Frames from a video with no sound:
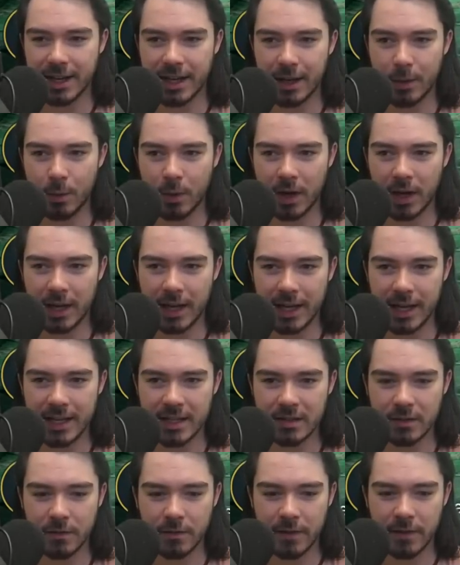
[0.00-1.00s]
A1
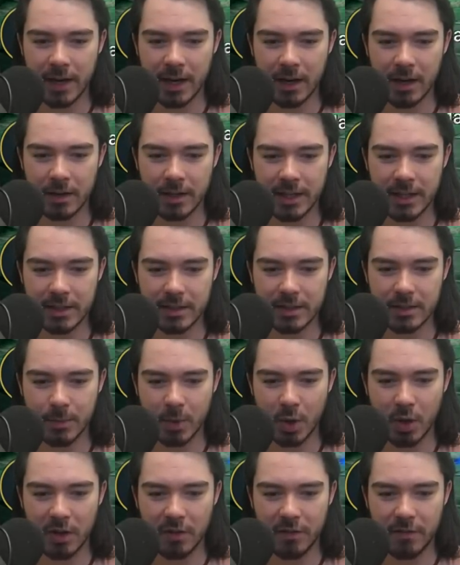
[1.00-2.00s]
is fairly
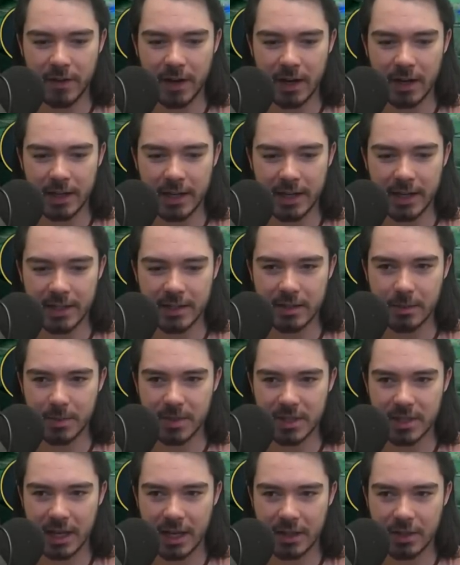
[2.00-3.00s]
small, fairly
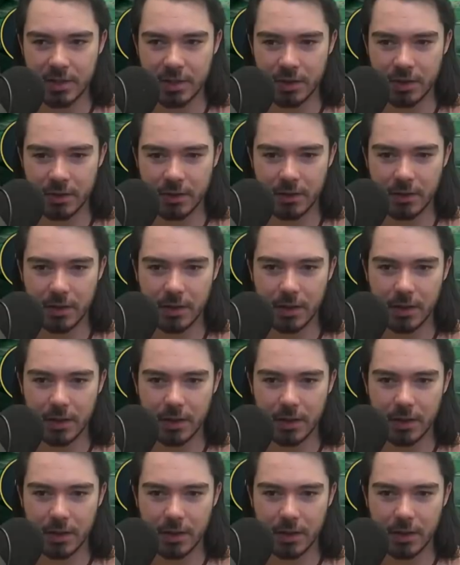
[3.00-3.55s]
insubstantial.